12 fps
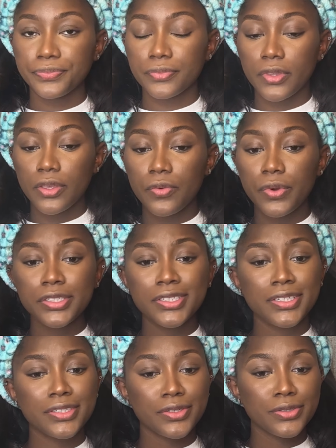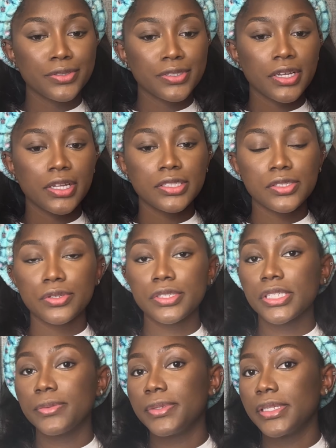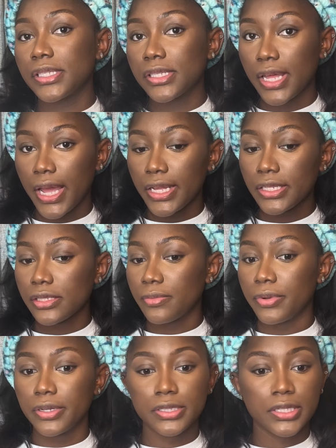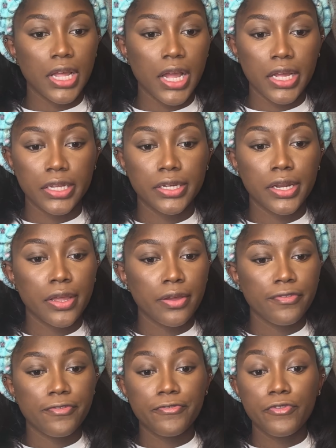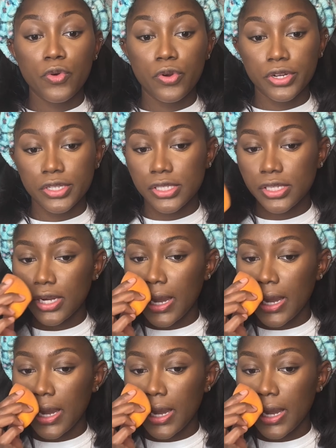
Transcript: You want your nose contour to be snatched but not forced.